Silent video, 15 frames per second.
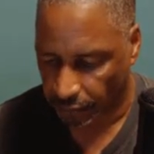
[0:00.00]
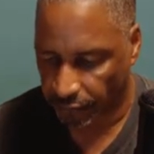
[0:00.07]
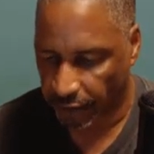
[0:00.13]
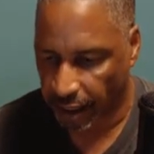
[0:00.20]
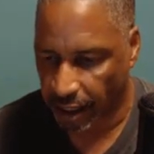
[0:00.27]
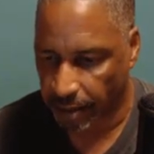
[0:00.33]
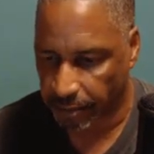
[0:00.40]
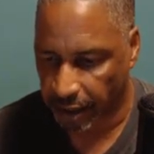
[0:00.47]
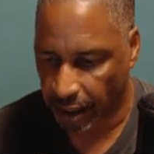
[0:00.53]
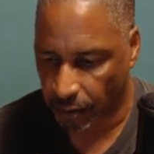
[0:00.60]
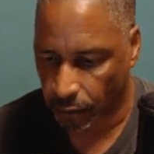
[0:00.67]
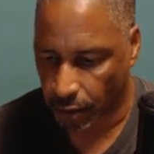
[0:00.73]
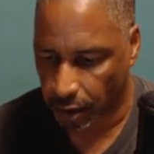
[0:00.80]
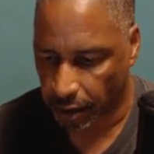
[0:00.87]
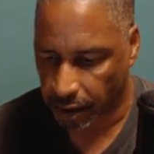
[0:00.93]
VM
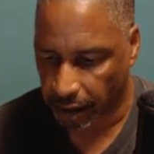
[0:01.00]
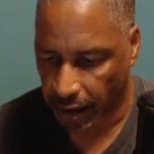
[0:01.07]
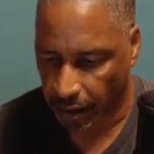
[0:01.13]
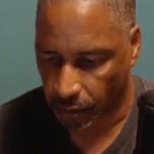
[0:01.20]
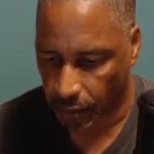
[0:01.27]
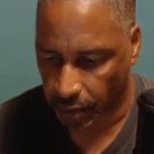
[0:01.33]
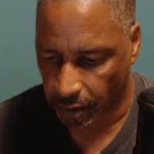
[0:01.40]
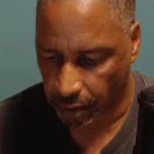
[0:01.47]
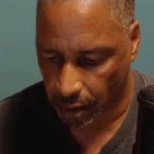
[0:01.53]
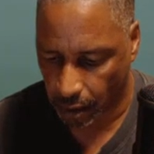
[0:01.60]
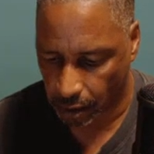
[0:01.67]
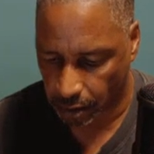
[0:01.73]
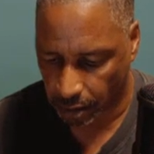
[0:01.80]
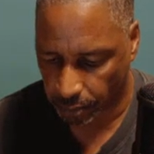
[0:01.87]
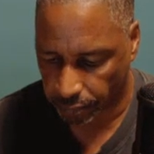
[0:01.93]
network, and we're going to
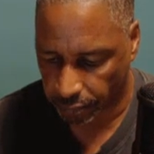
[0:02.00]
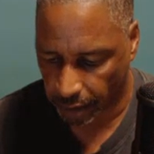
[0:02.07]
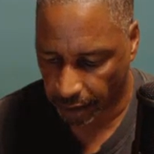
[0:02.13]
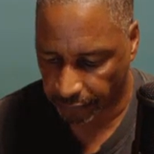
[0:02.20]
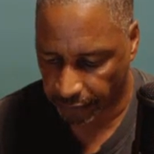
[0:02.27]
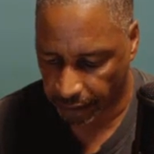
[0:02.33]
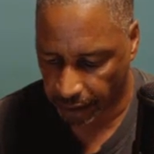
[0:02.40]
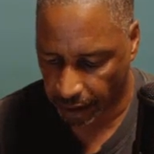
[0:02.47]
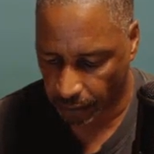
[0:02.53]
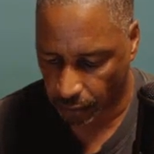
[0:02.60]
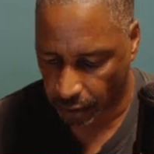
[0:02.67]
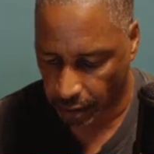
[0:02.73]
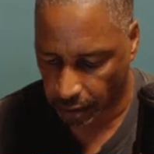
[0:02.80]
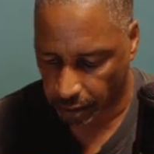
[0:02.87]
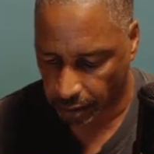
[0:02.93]
call it a private
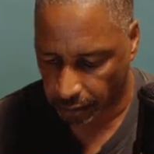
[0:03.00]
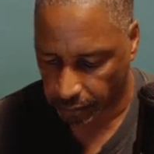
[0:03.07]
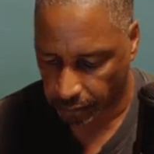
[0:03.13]
network.